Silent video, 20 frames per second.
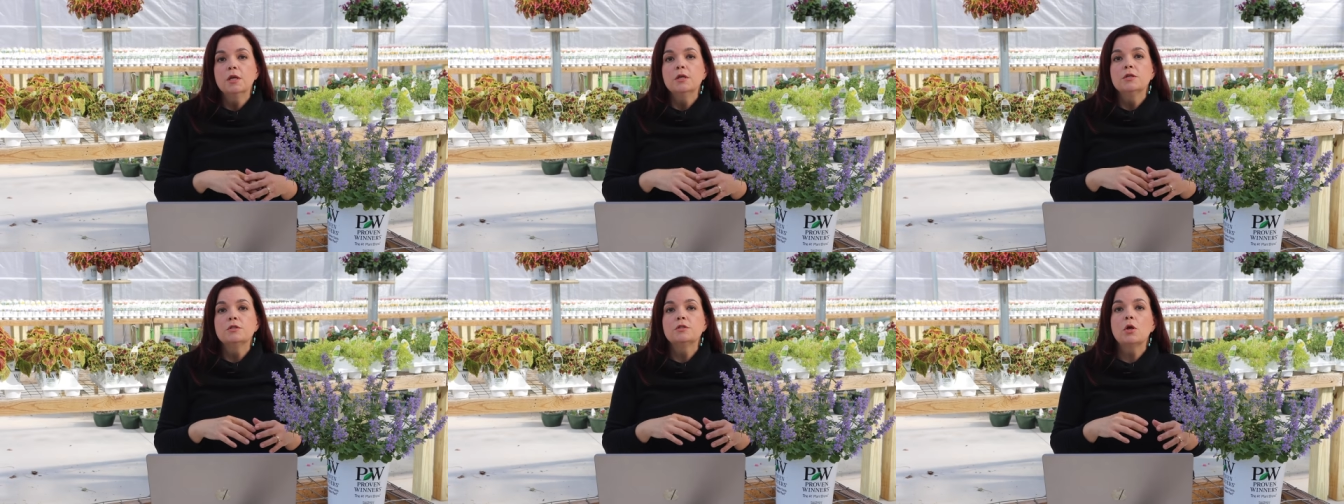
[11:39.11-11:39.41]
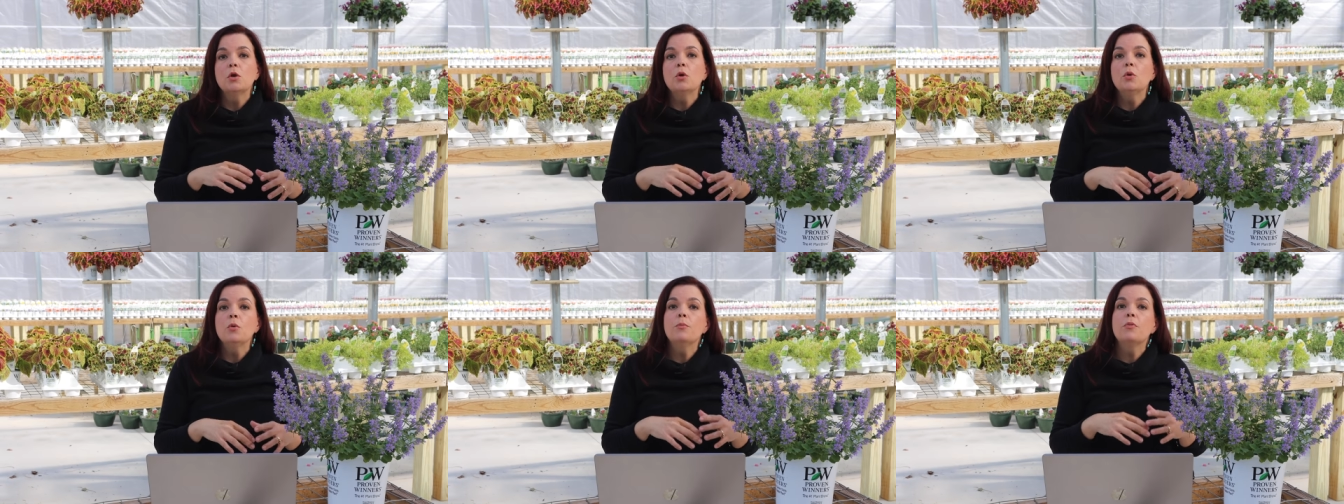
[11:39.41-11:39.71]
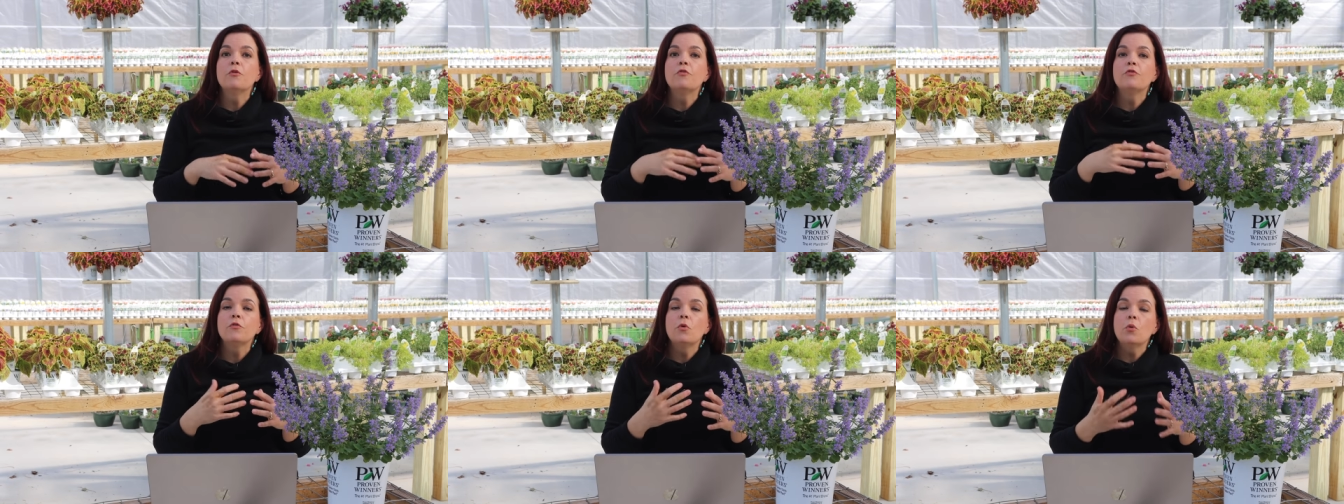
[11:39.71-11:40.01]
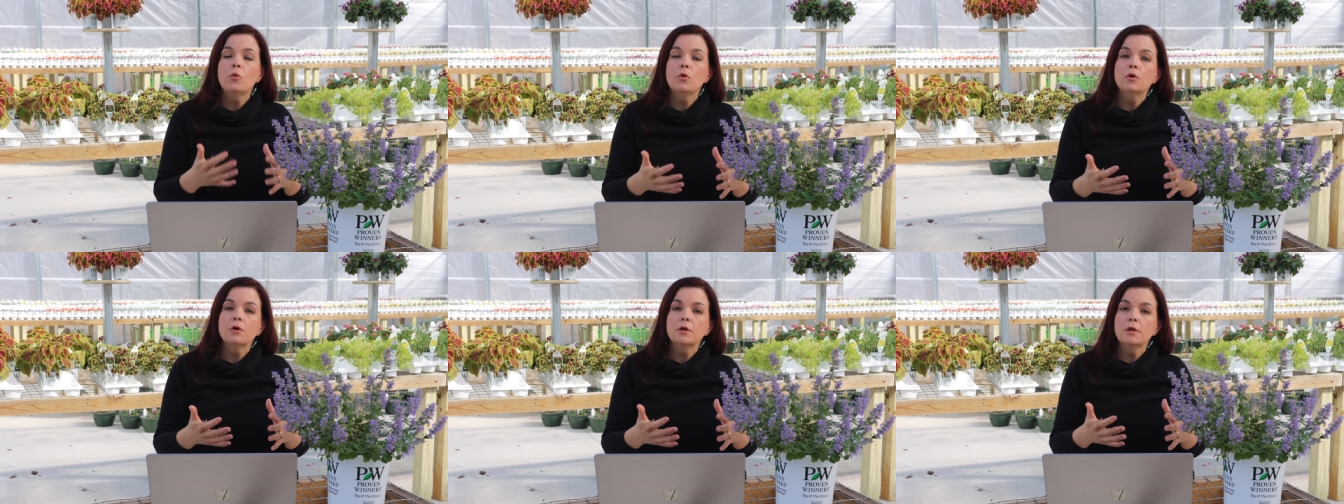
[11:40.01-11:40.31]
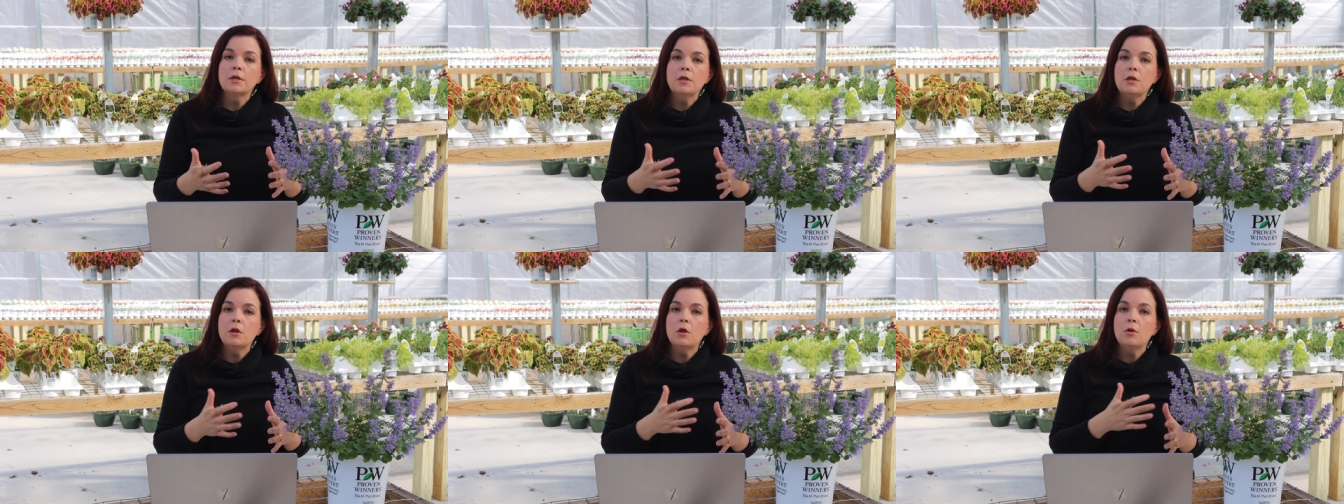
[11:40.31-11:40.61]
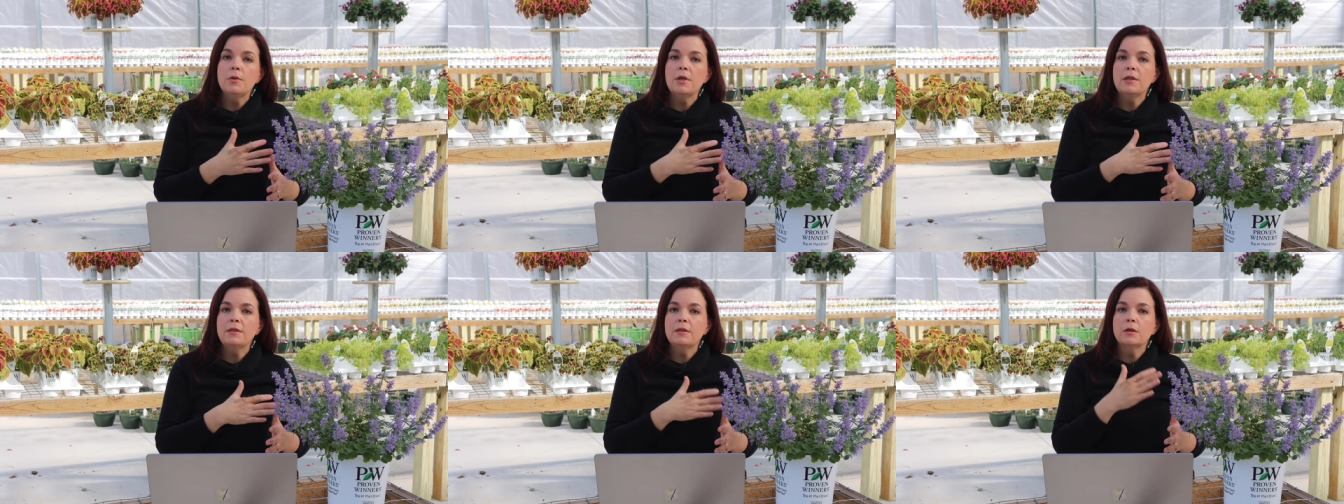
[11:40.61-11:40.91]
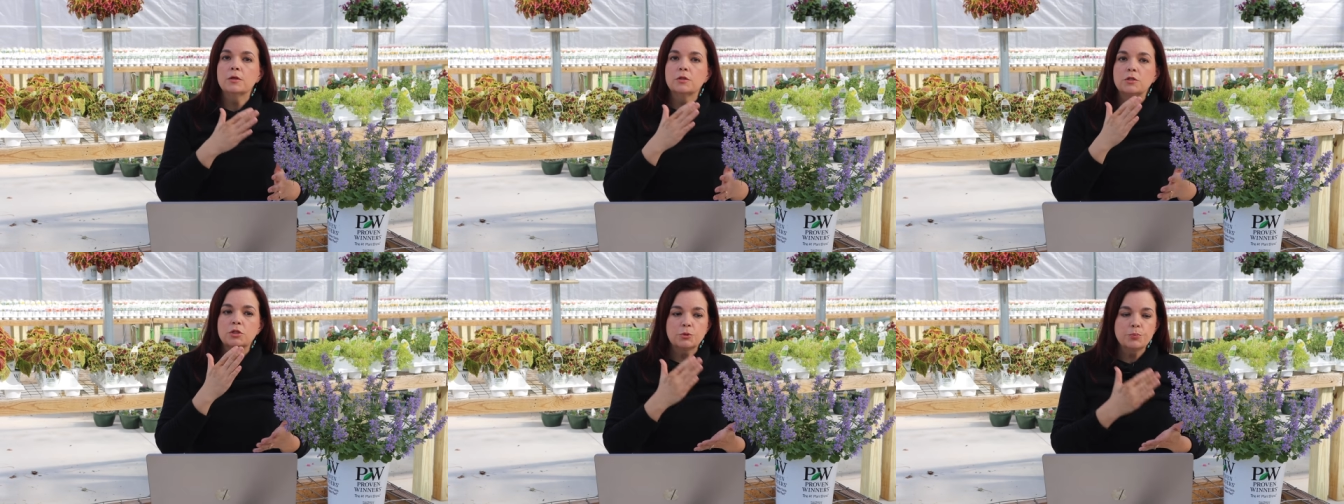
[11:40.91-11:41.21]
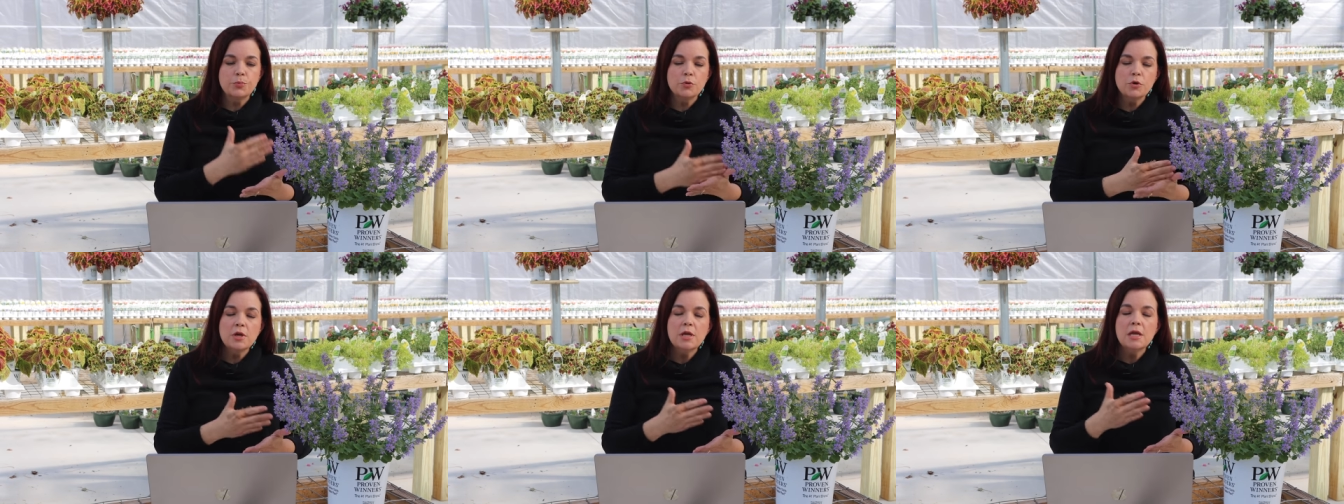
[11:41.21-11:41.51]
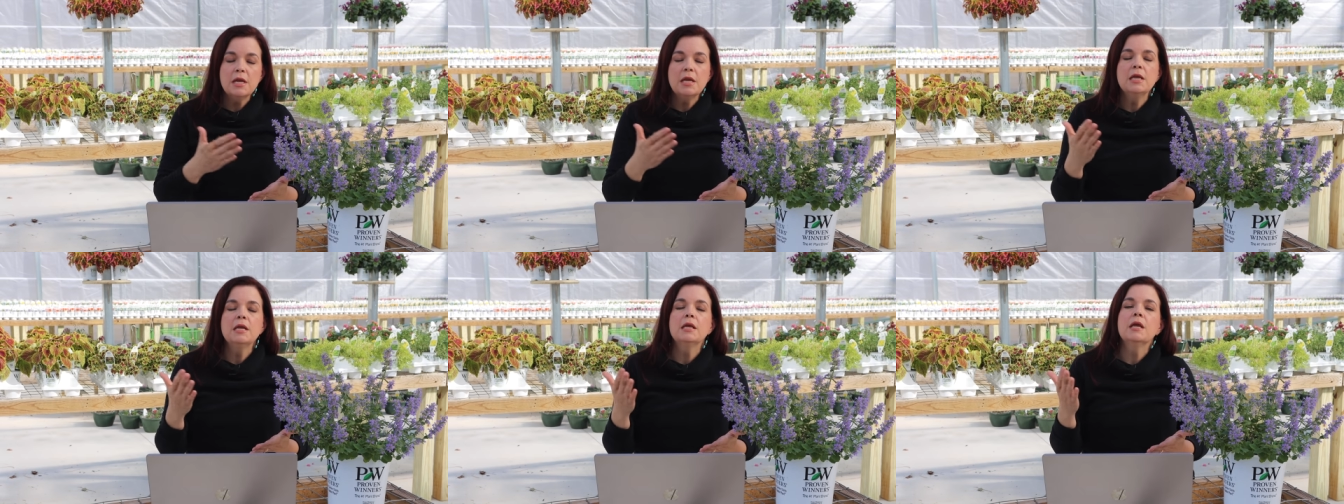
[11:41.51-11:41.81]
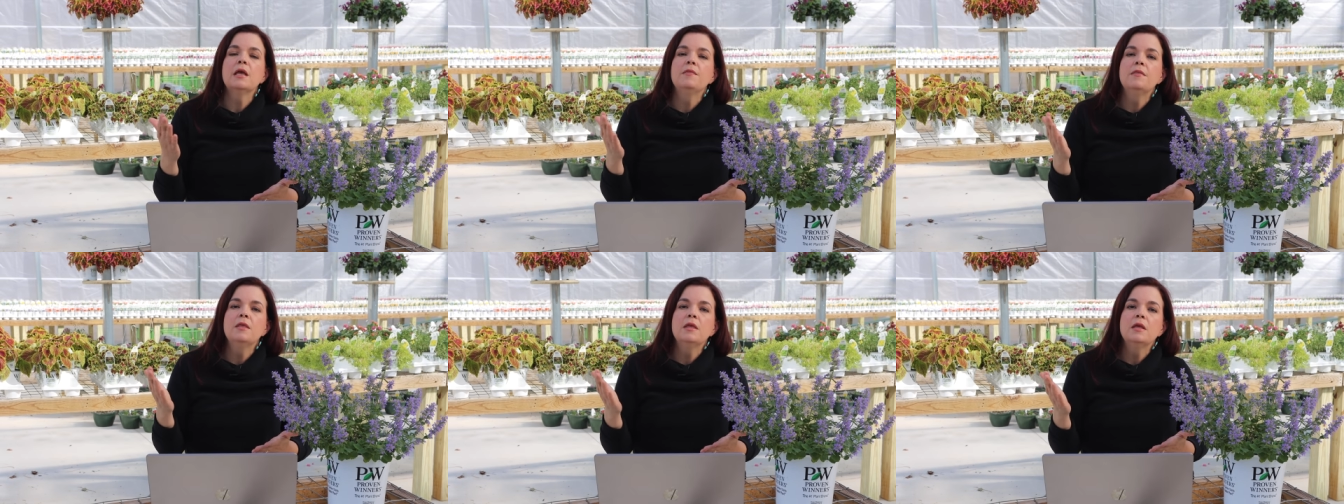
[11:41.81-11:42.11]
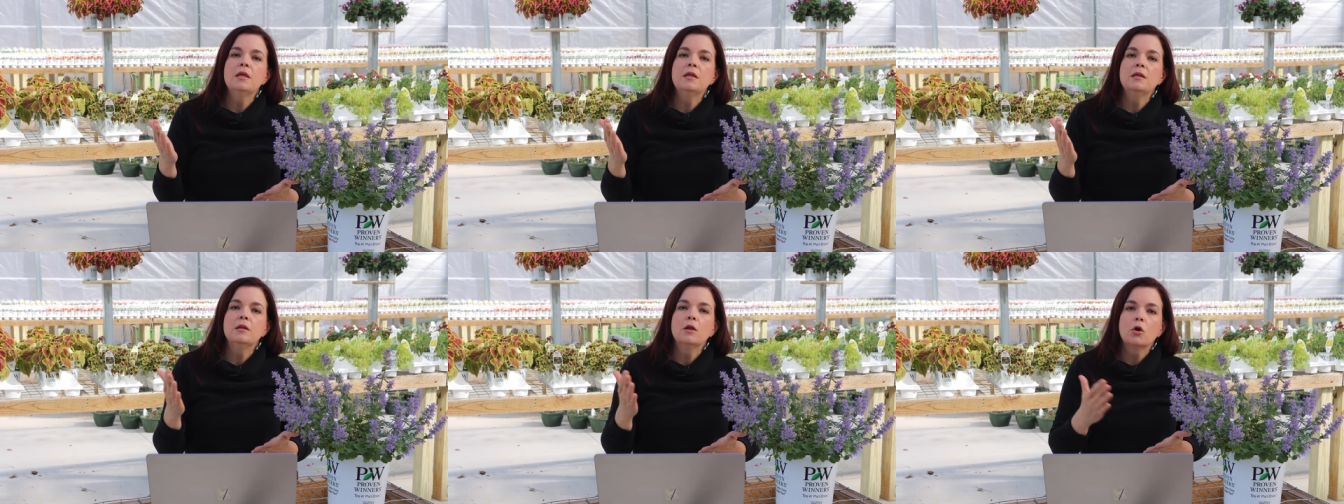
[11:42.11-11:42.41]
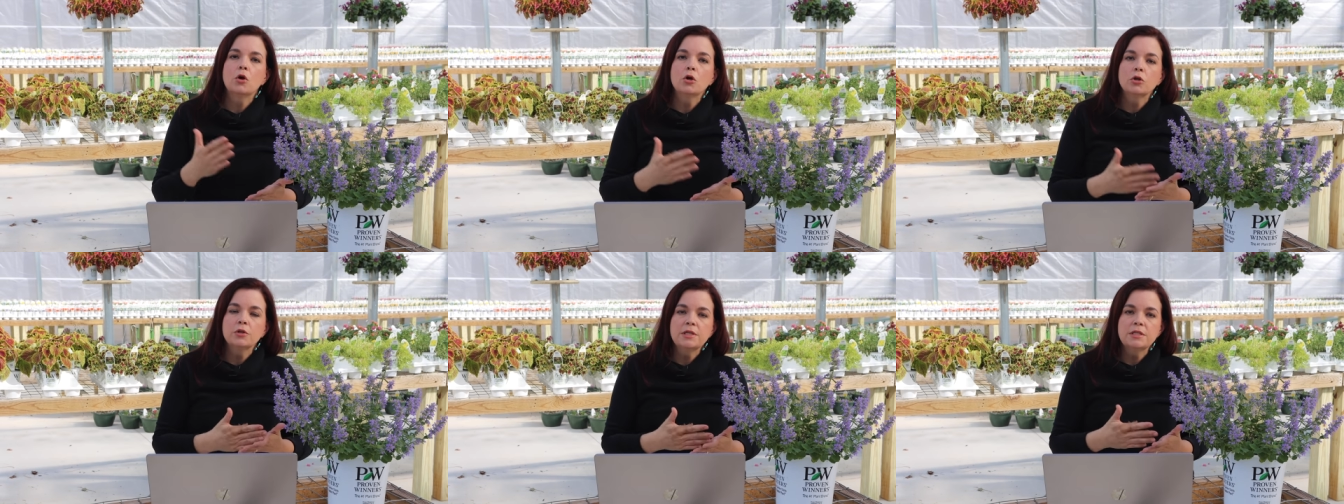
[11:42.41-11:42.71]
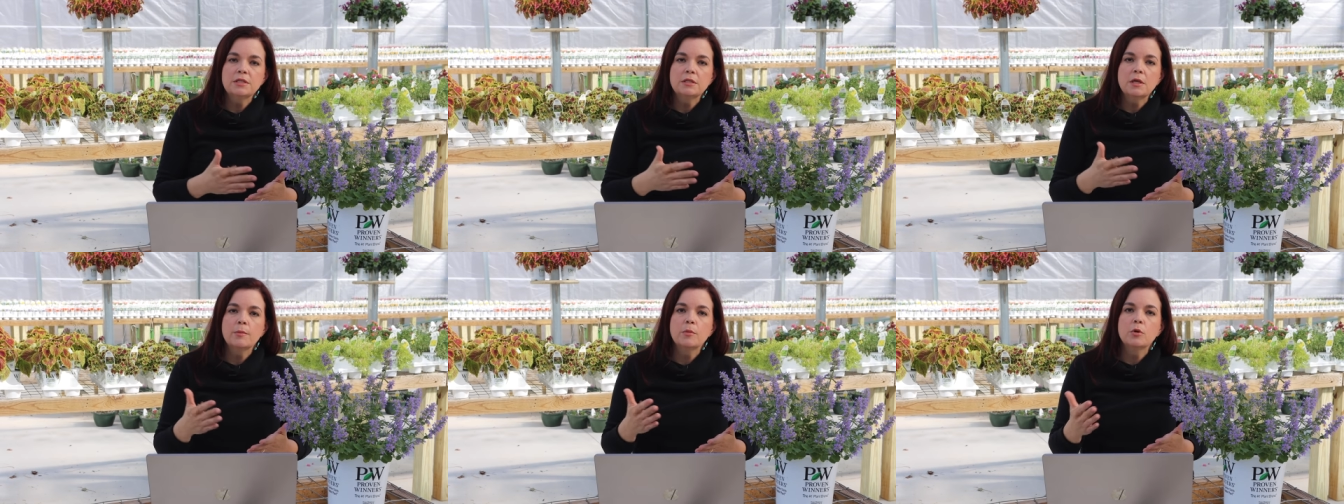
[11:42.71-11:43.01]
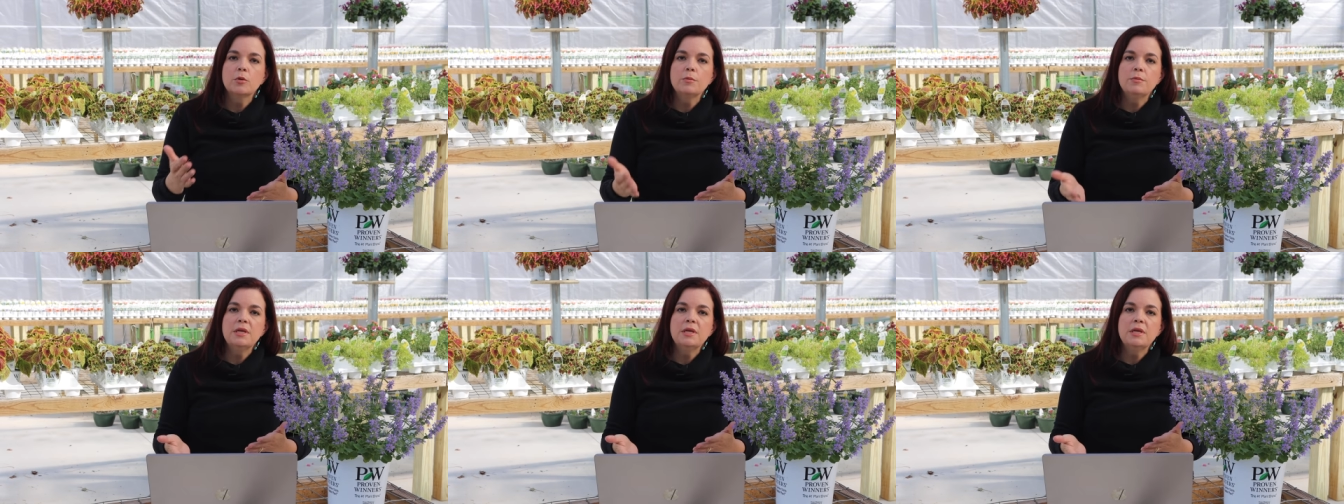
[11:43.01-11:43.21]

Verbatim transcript: So before, you know, in the spring and then early summer,